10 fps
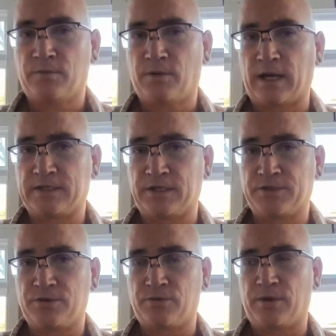
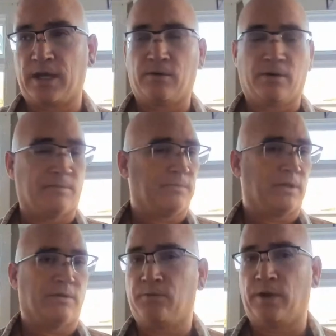practitioner ring or, you know,
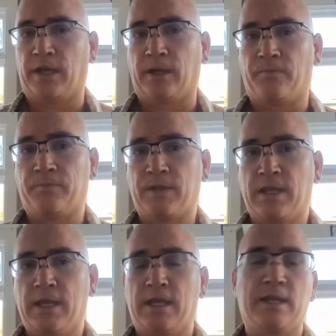just any
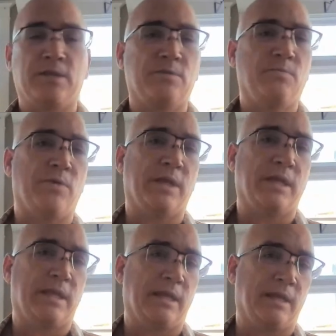ring and you
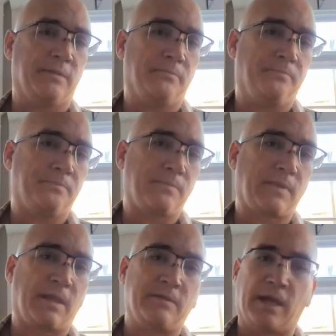bring in
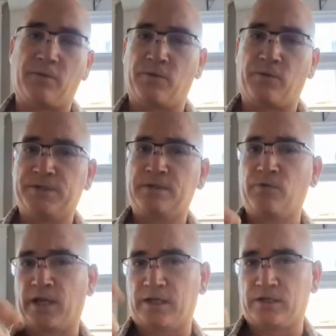that
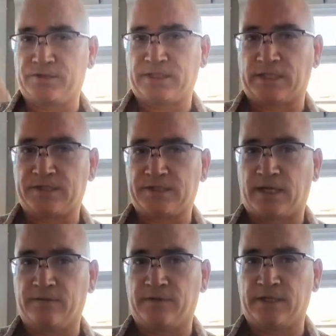wisdom ring and you set
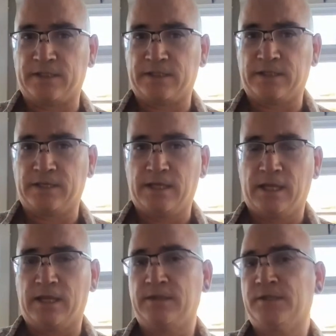inside of it,
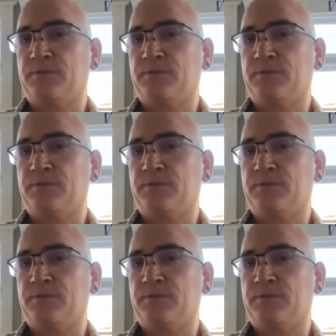and